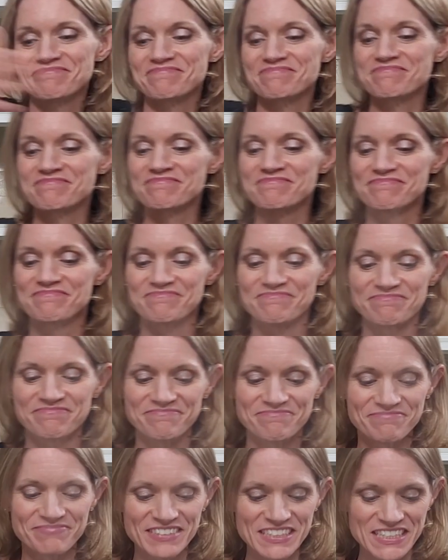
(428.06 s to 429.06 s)

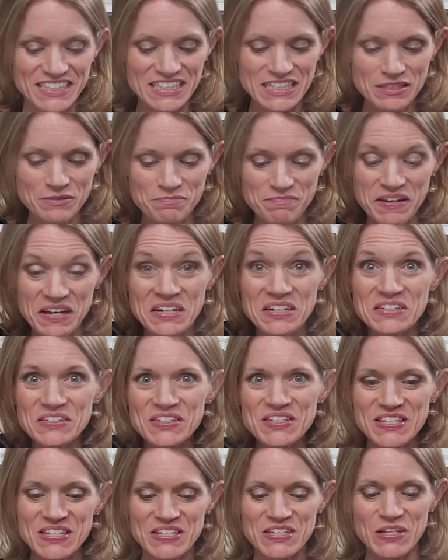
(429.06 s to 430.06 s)
It smells
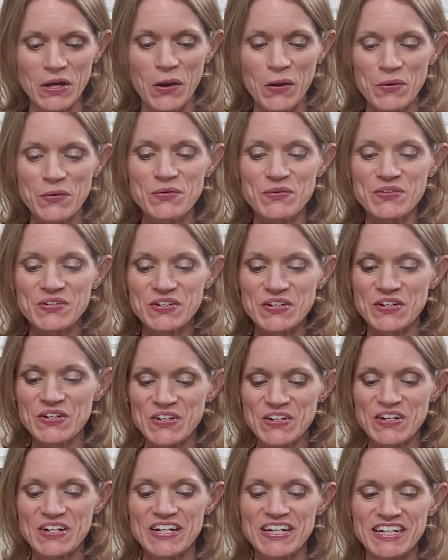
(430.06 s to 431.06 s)
so
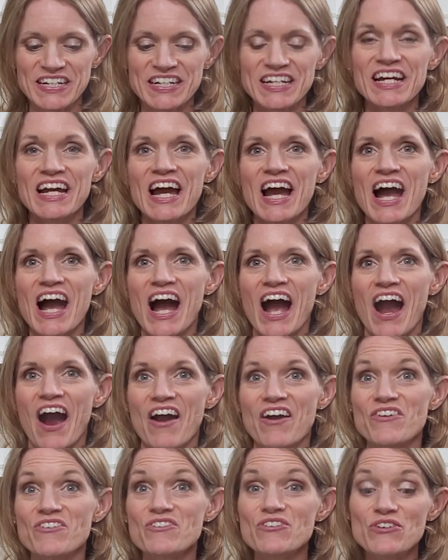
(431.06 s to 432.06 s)
good.
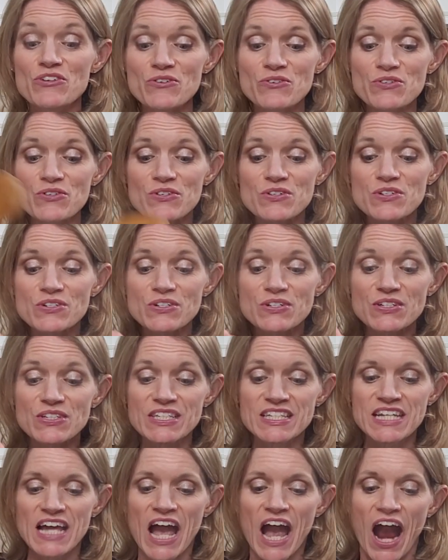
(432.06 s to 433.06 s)
Our noodles
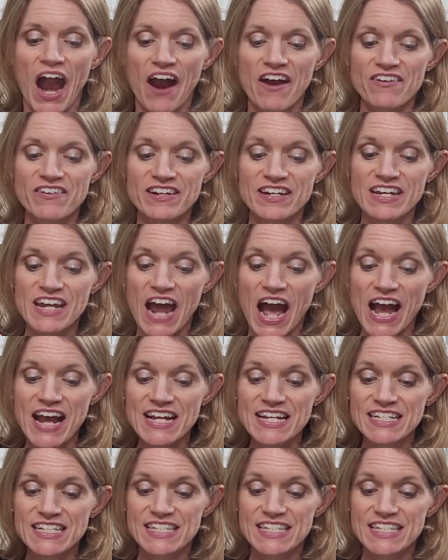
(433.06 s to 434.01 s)
are nice